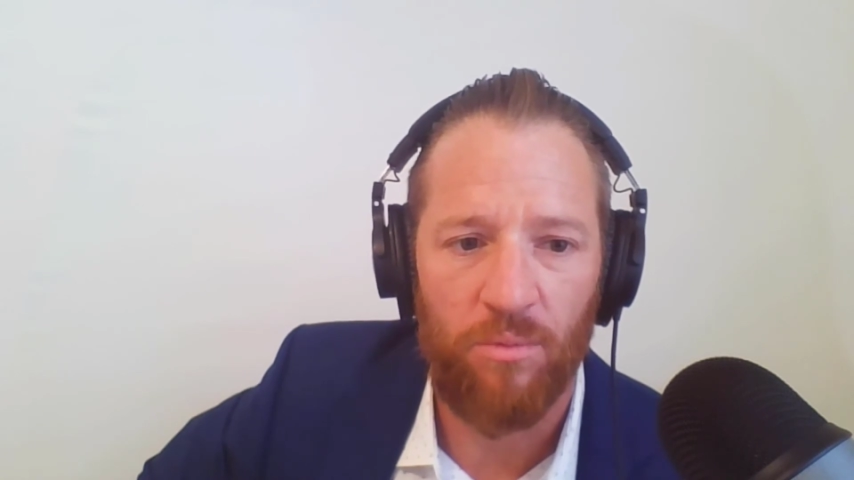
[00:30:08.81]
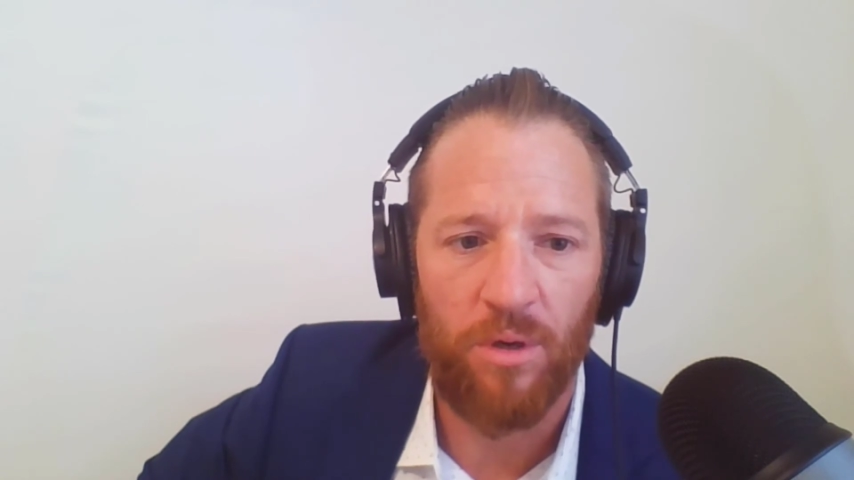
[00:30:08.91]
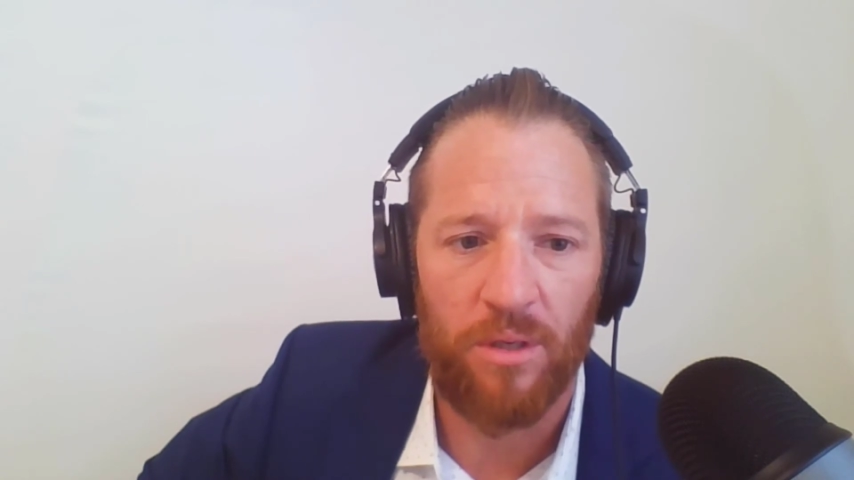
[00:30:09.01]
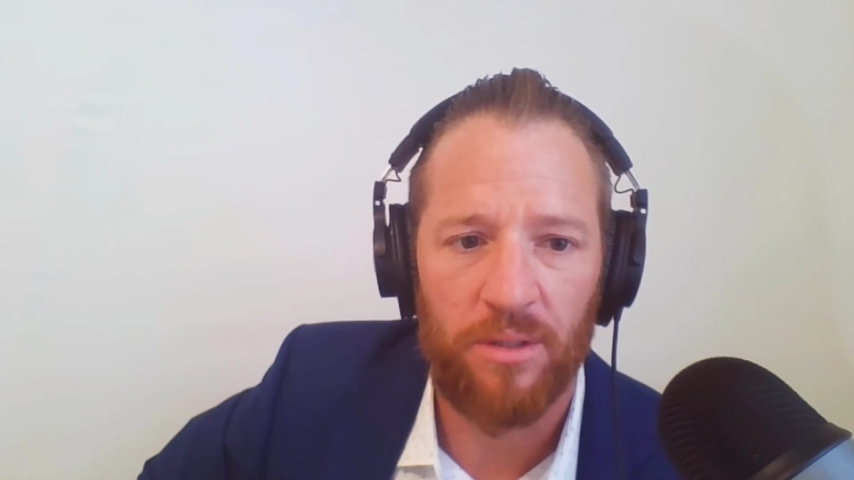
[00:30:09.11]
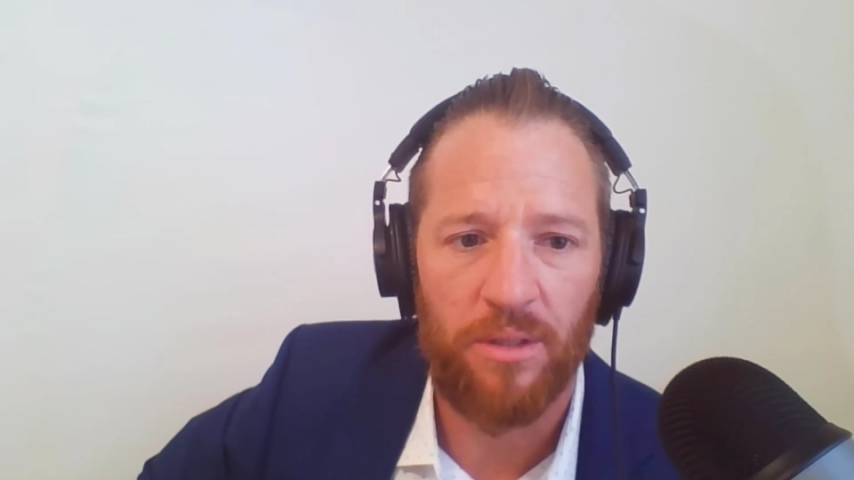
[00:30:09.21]

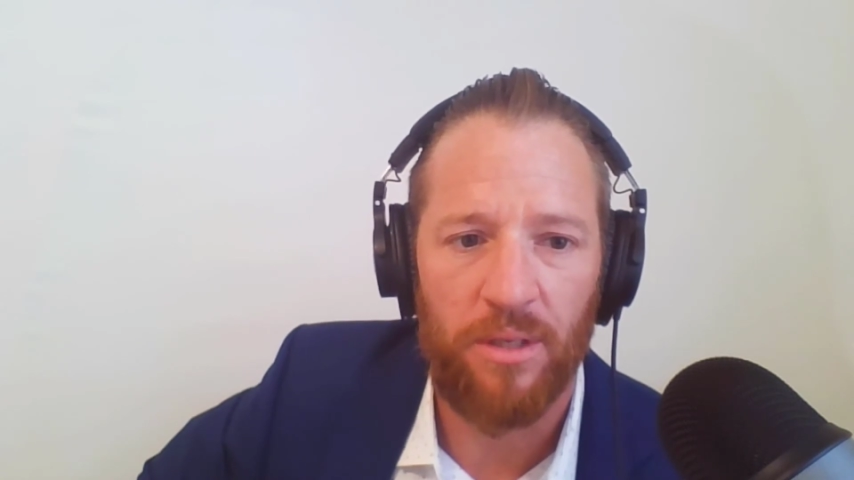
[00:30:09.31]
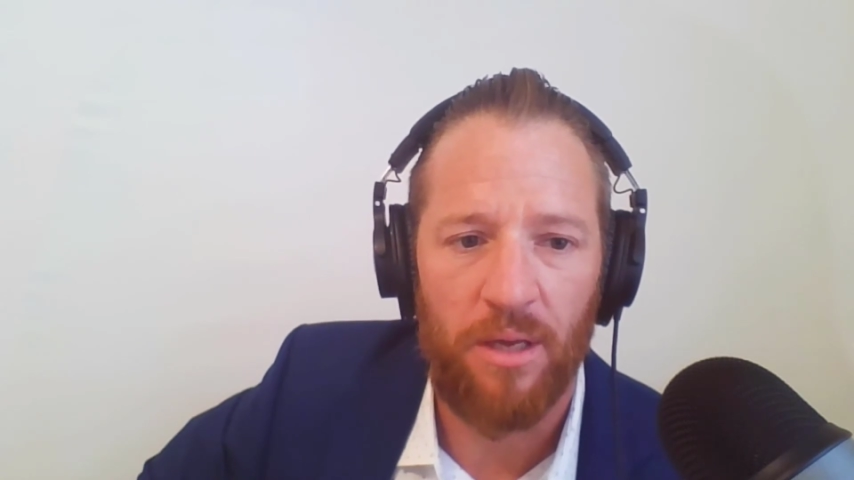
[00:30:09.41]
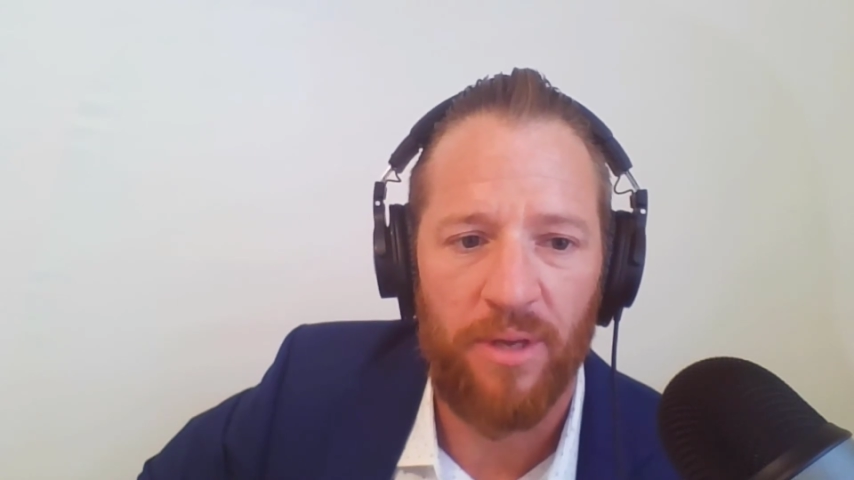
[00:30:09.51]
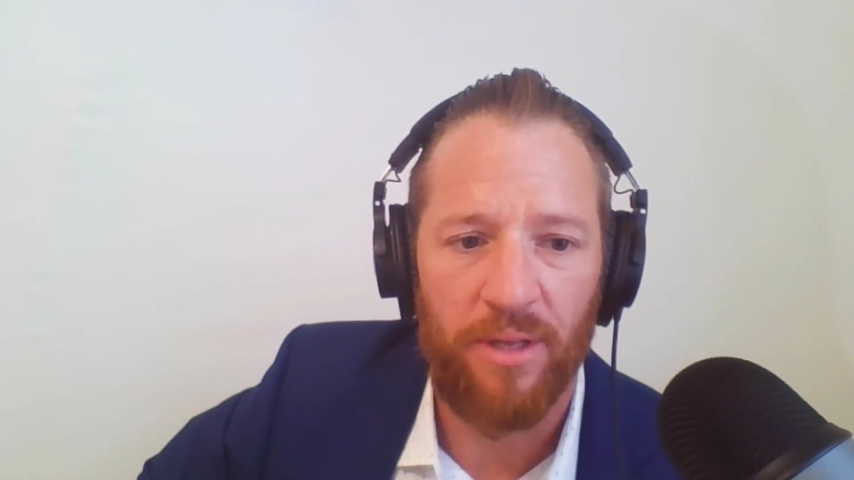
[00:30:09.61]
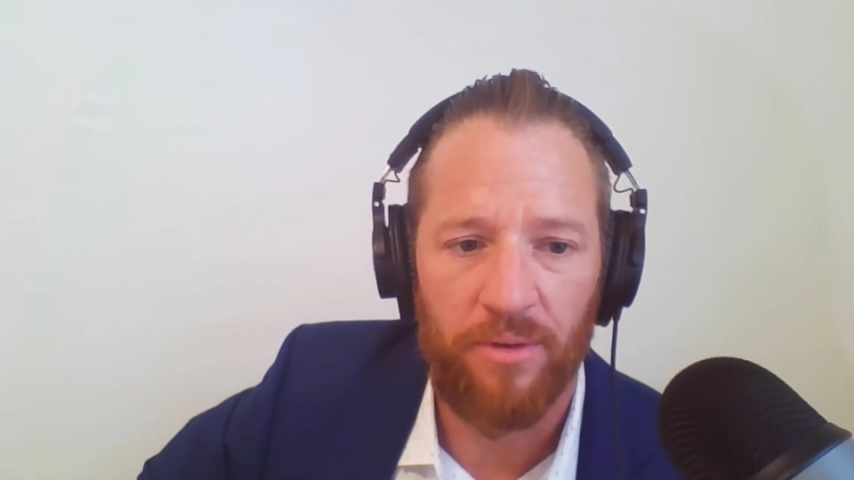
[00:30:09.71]
work
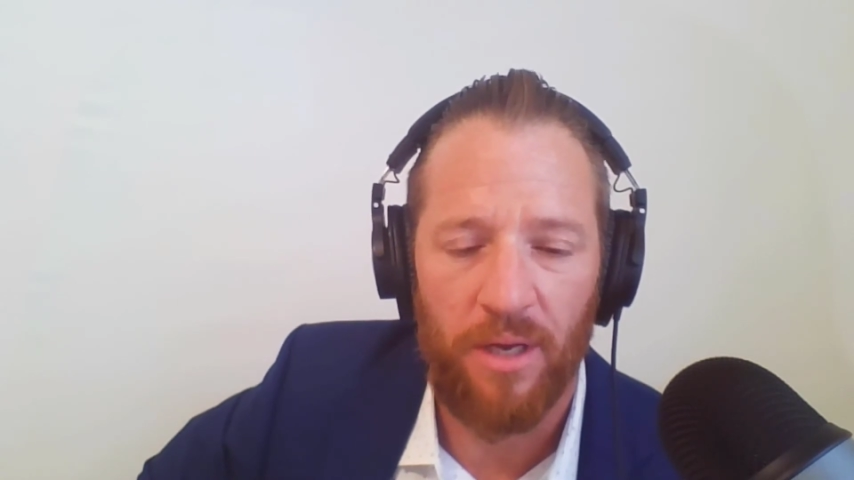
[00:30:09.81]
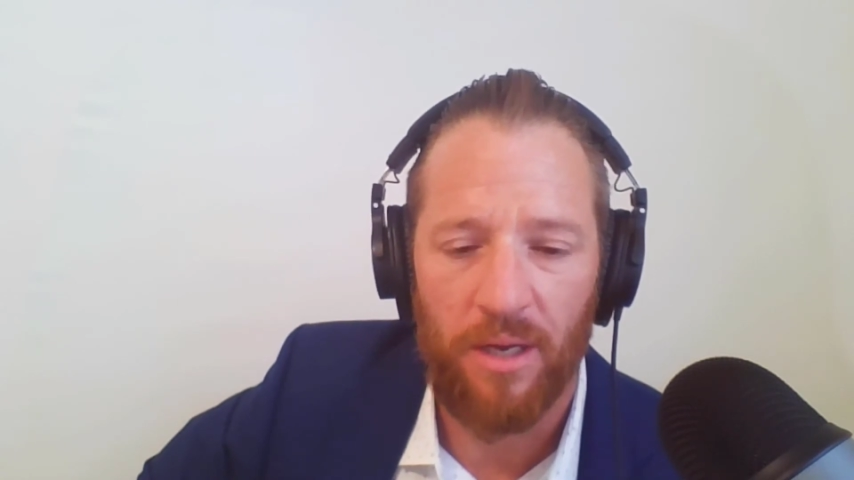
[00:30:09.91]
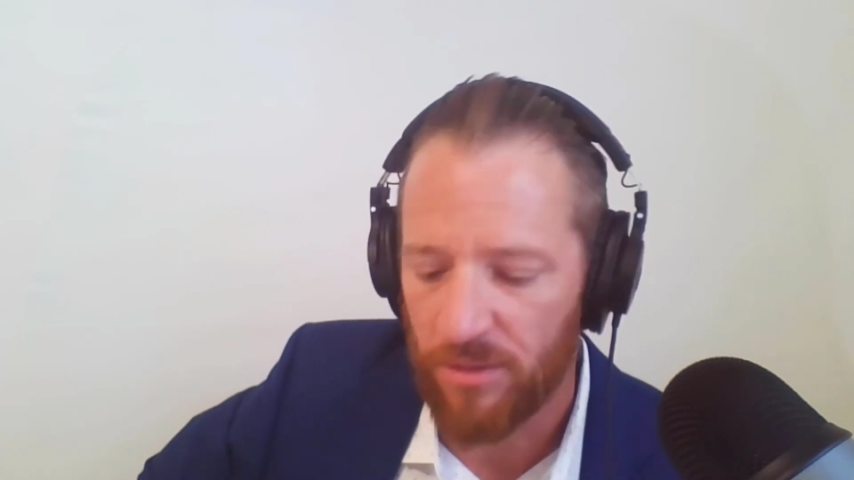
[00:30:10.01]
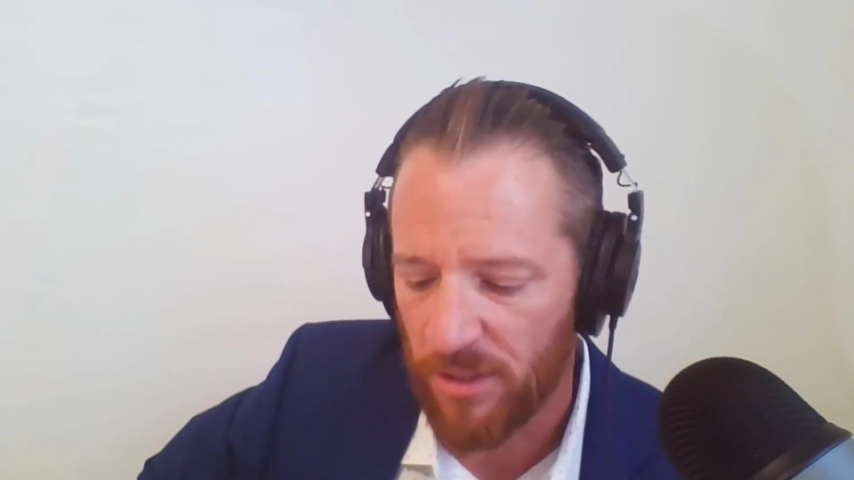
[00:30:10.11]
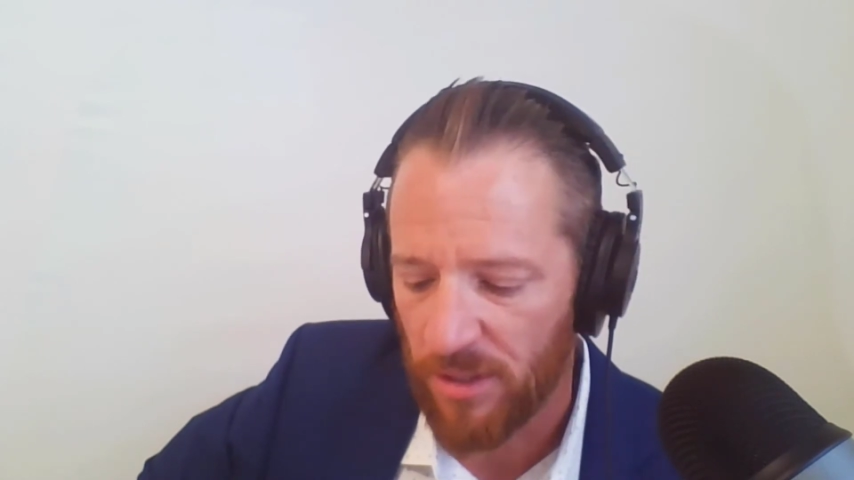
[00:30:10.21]

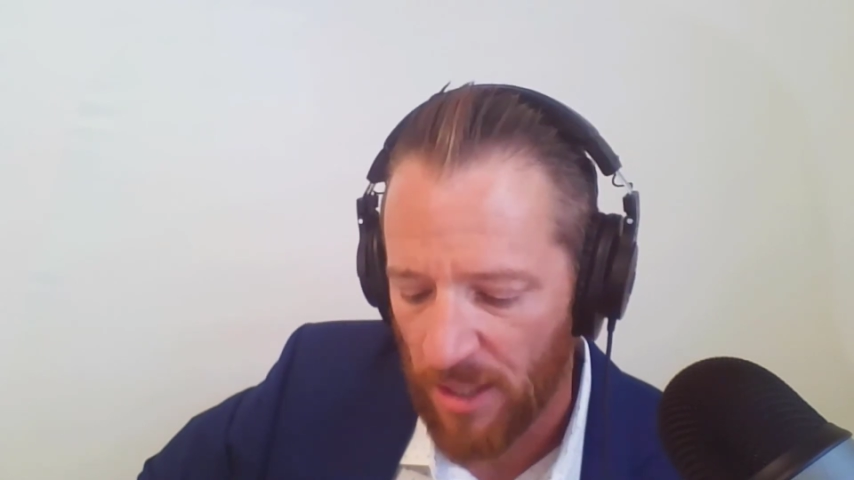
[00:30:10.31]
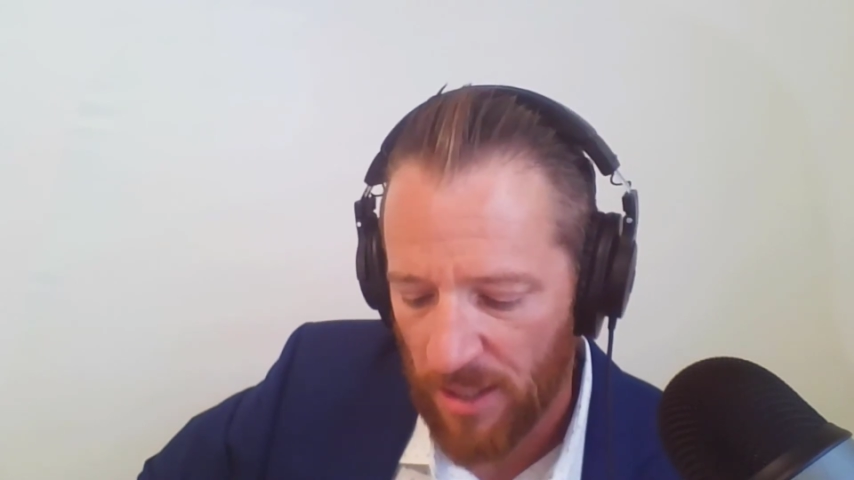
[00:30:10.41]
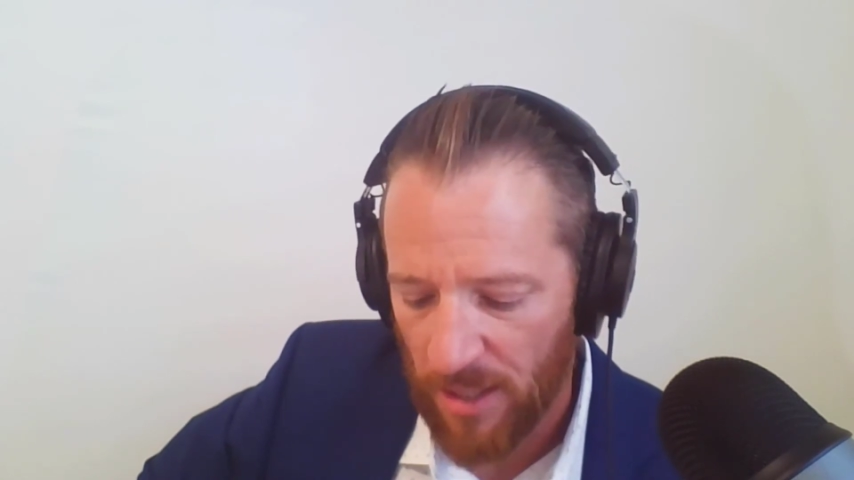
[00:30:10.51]
methodology.